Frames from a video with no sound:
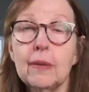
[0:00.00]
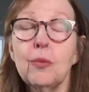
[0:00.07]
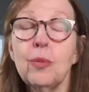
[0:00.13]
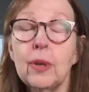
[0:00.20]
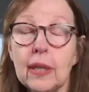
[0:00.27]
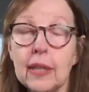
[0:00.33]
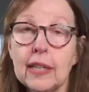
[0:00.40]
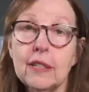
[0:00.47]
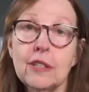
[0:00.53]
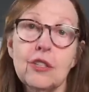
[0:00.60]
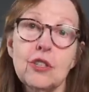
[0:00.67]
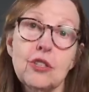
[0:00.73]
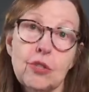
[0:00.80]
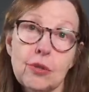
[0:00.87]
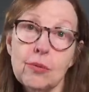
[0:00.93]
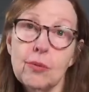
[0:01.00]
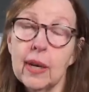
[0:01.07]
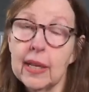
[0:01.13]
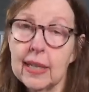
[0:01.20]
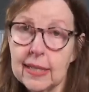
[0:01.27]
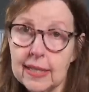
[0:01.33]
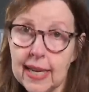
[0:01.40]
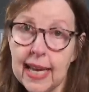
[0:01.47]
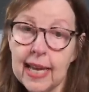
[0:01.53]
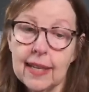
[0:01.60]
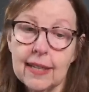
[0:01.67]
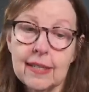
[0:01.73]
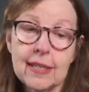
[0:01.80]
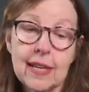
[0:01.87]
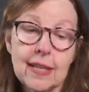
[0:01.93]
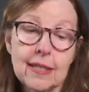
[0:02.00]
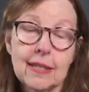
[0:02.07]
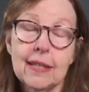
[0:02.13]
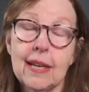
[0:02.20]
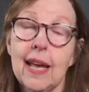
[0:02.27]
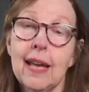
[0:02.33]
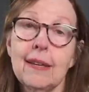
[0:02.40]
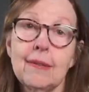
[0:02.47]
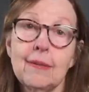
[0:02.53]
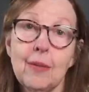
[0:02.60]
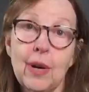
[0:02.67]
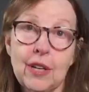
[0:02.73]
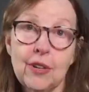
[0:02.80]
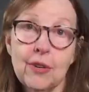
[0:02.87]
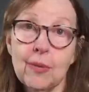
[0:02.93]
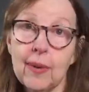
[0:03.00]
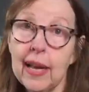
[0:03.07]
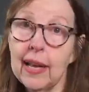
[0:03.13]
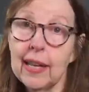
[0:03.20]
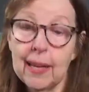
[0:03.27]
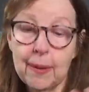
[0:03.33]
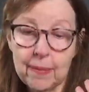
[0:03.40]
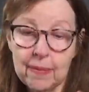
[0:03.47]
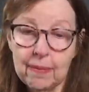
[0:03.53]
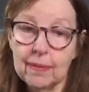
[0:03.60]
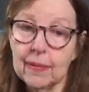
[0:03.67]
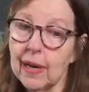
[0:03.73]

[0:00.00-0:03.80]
willing to do what it takes and and when you're ready i'm